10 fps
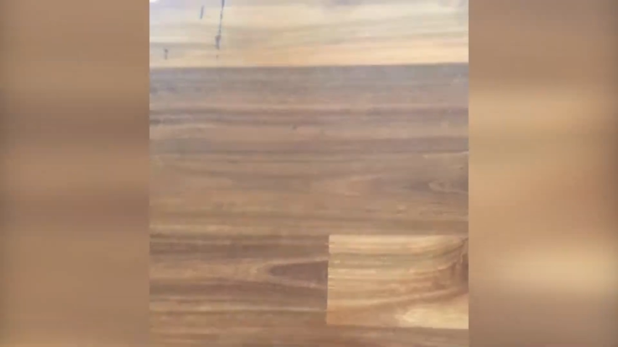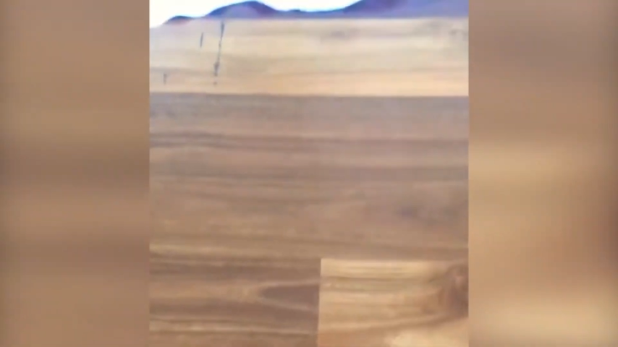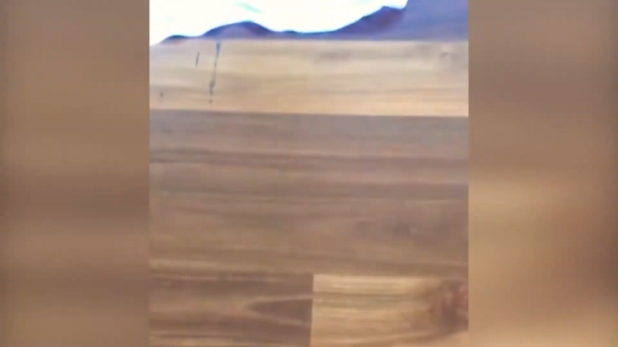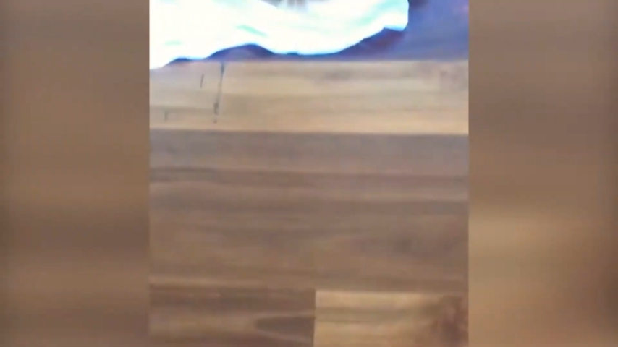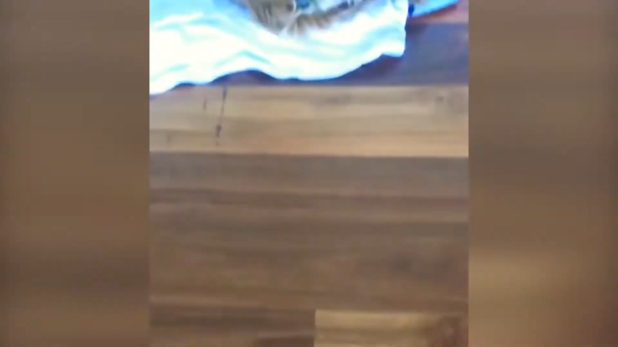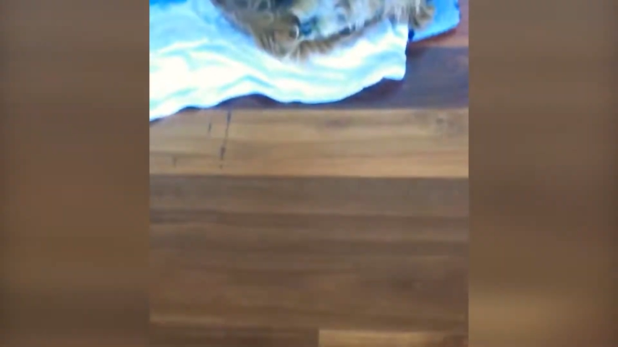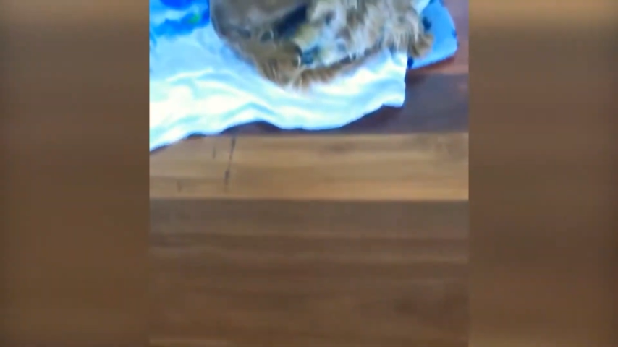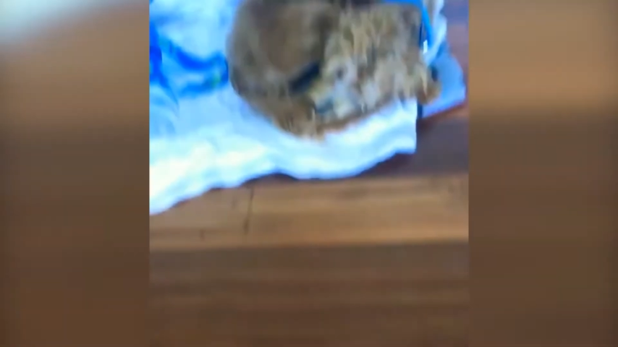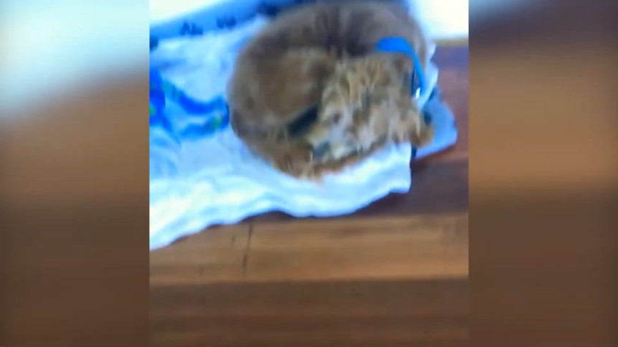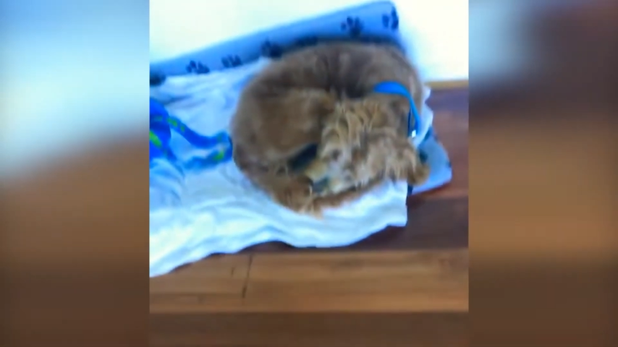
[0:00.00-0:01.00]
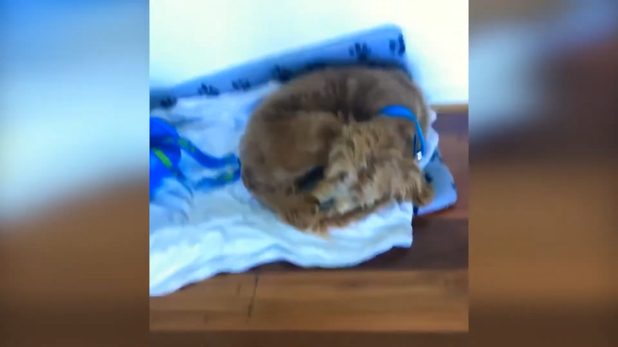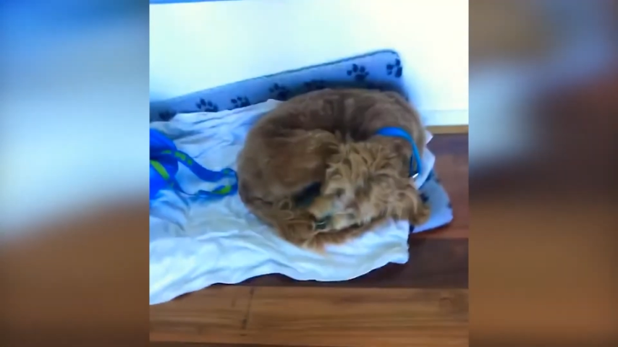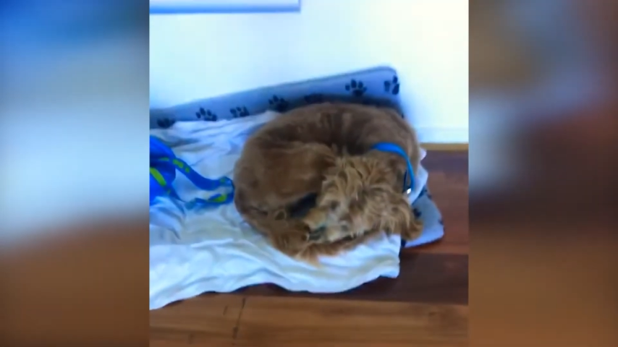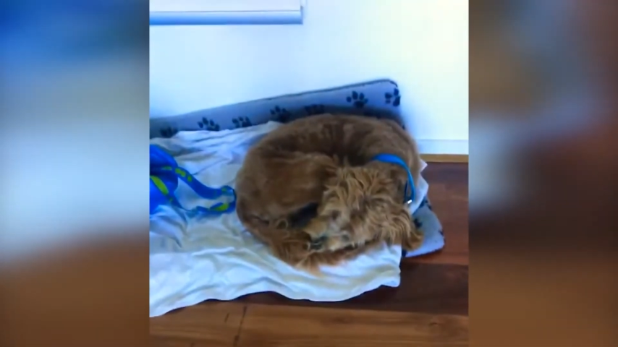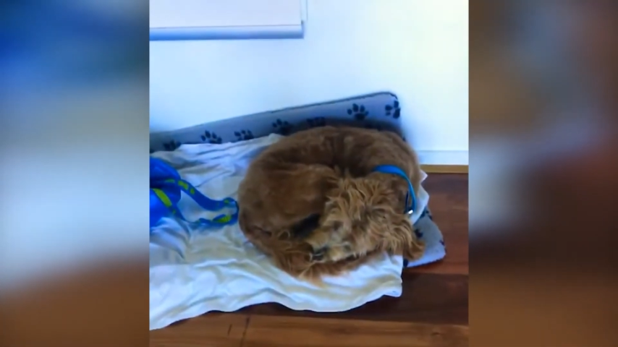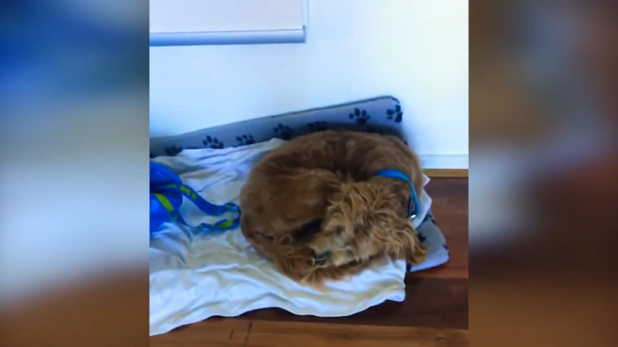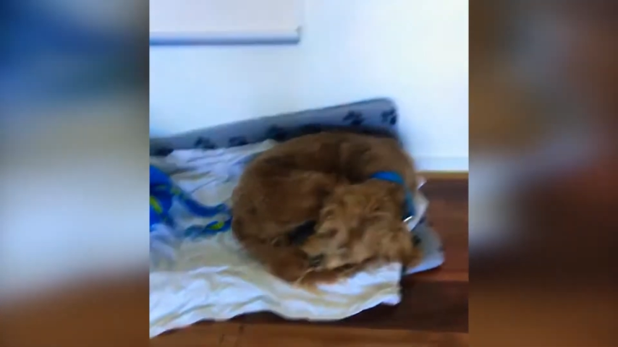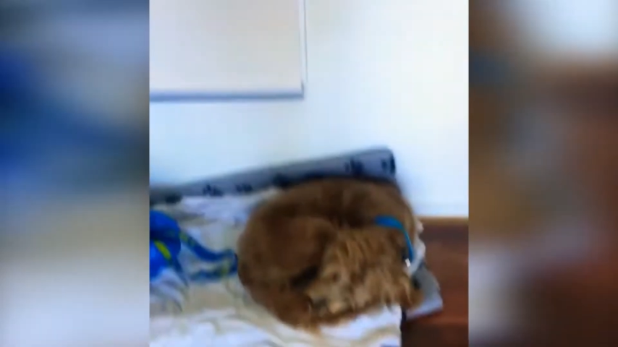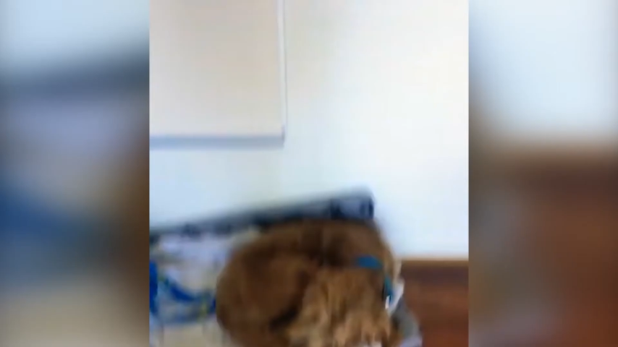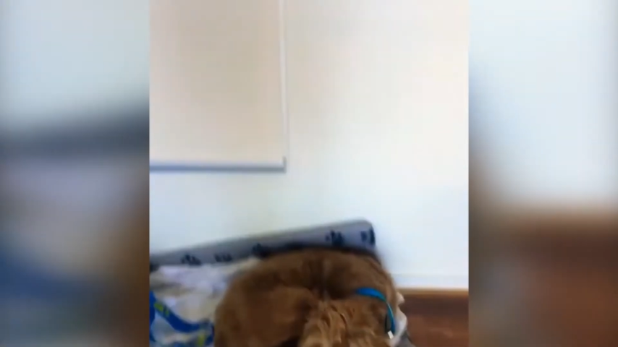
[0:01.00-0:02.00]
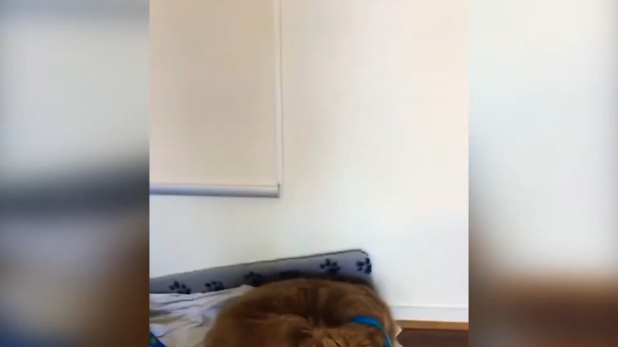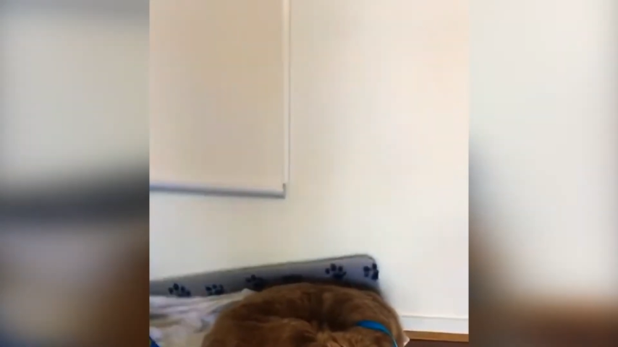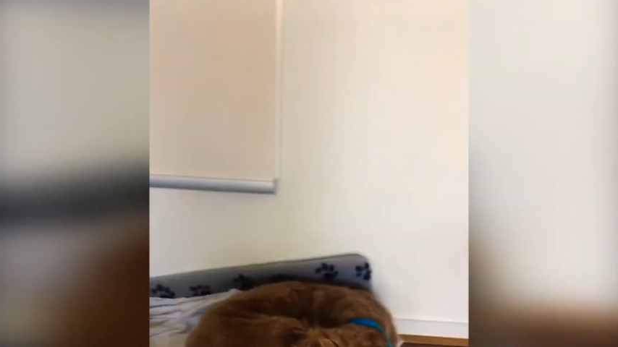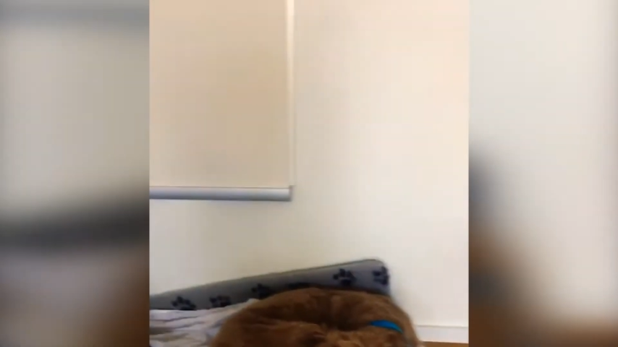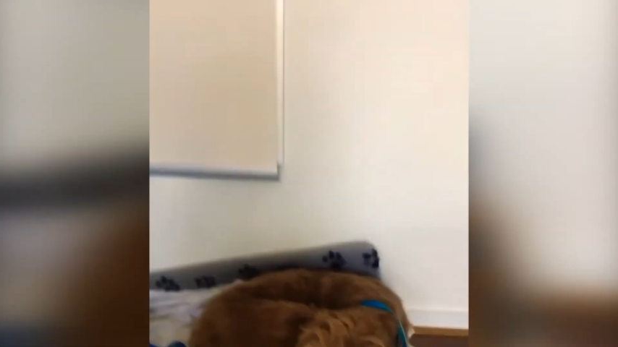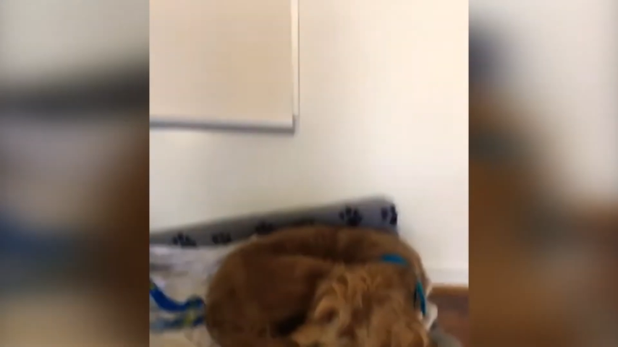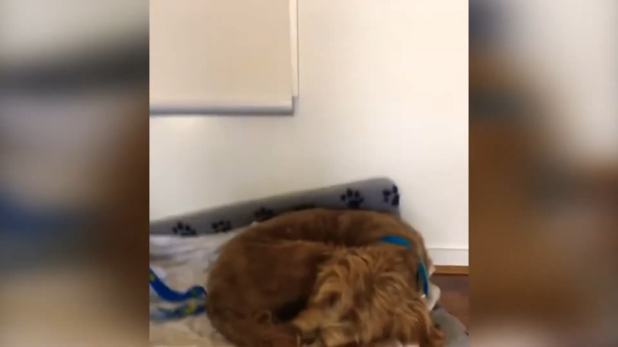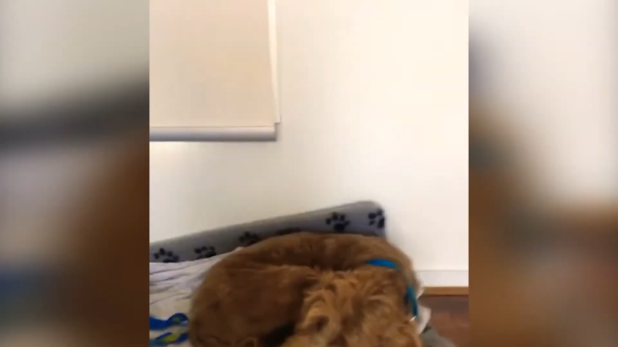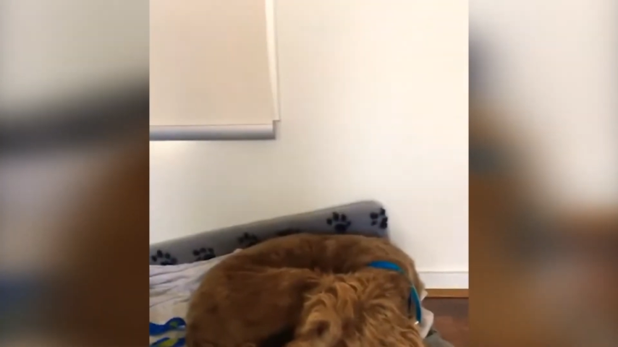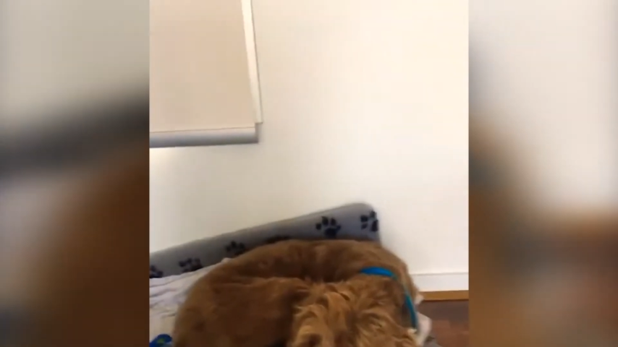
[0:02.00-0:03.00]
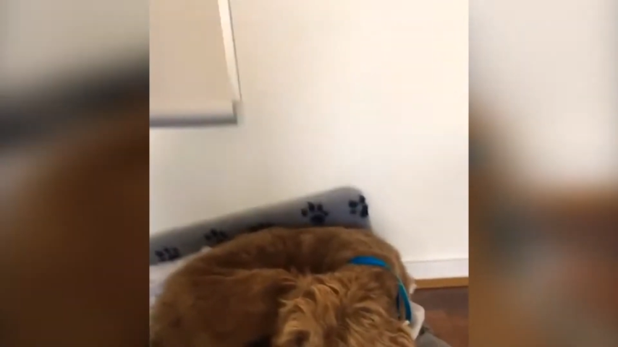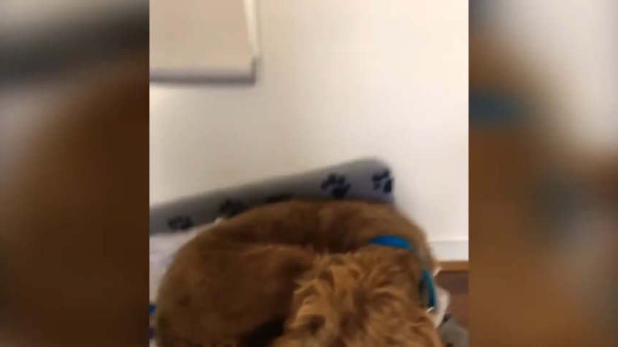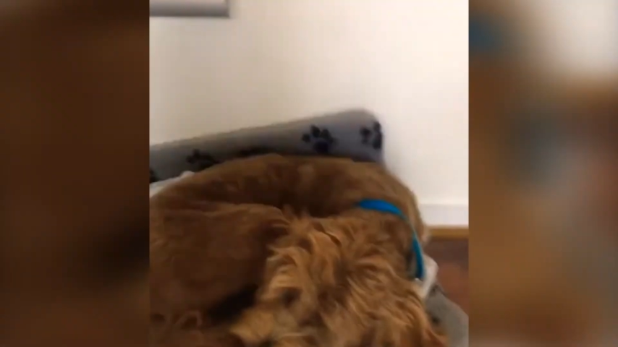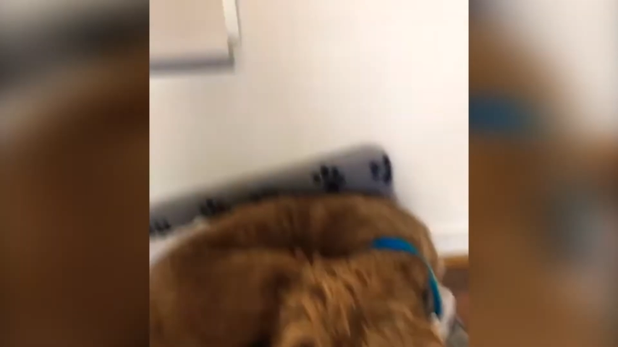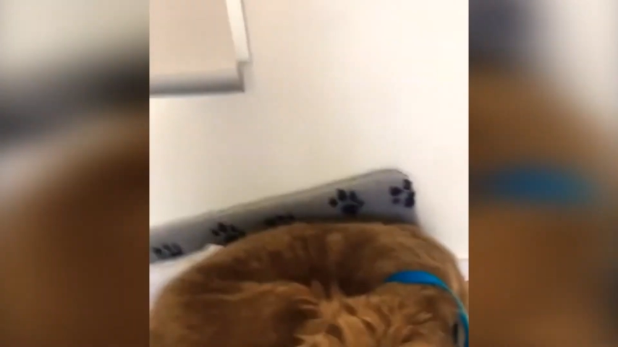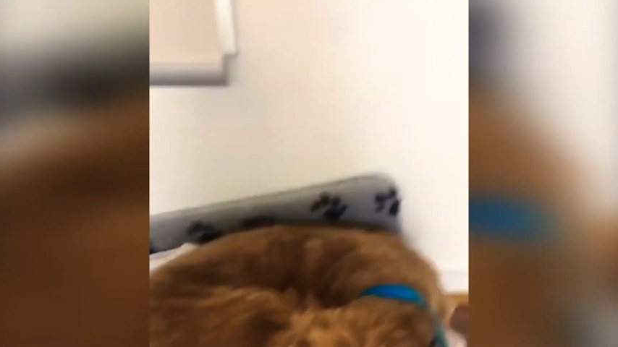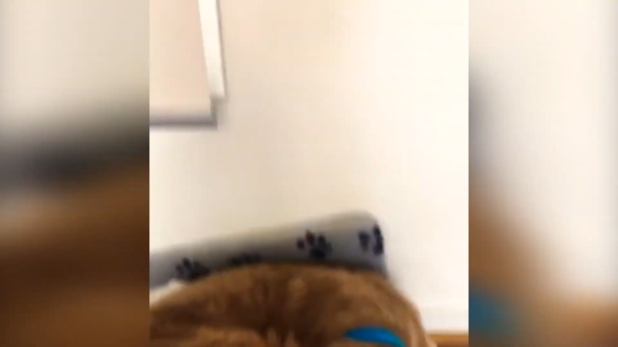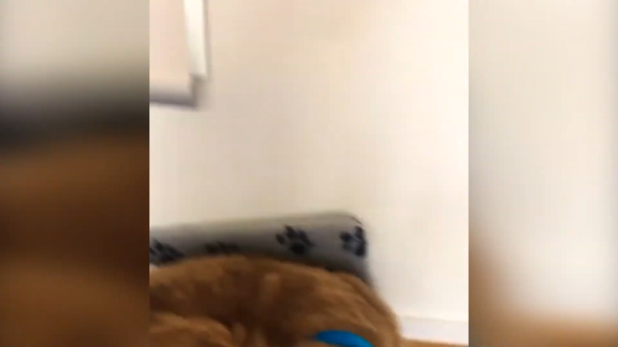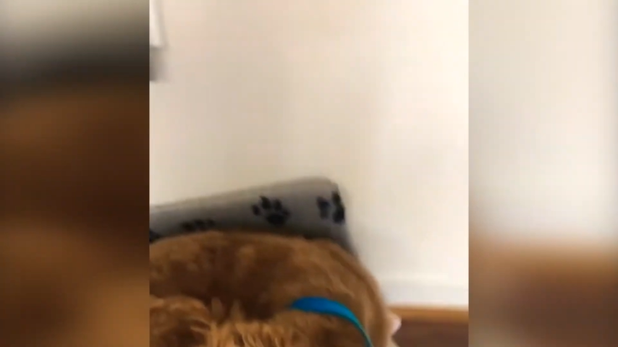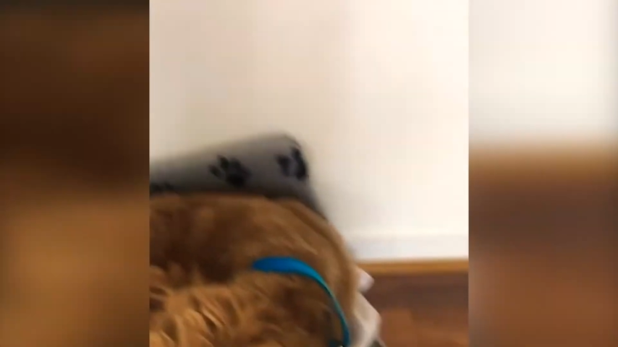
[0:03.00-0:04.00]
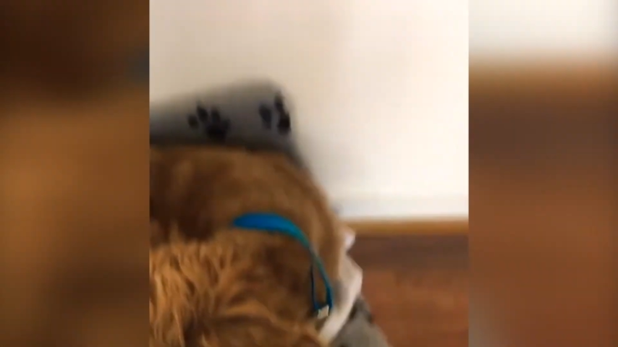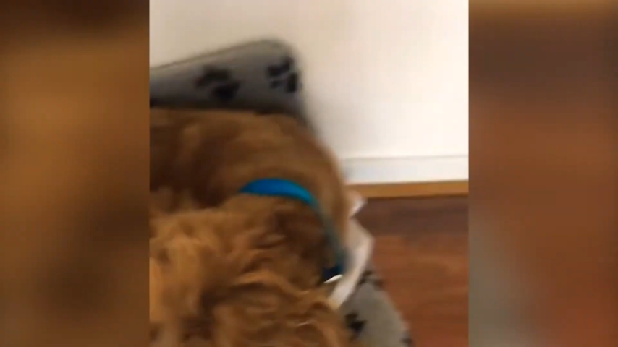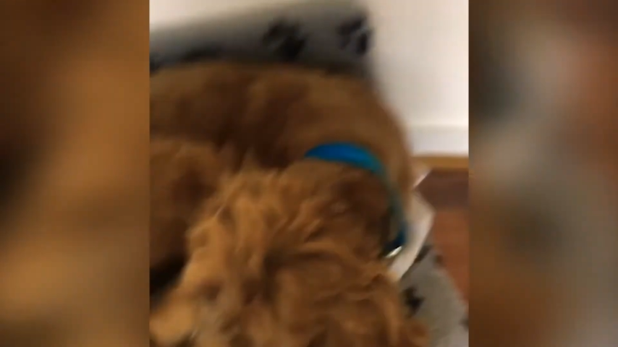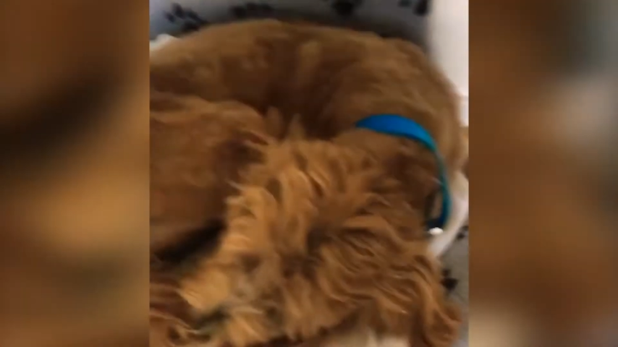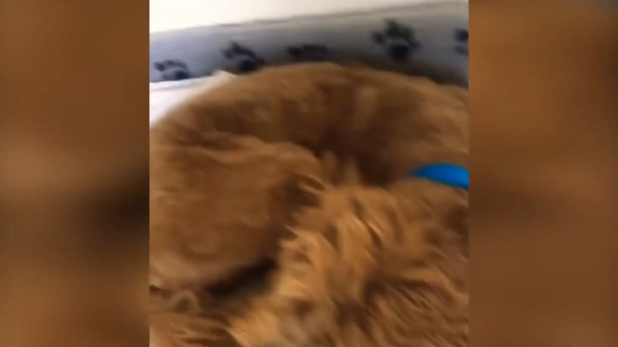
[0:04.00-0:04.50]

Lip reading: No face is visible, so there are no lips to read.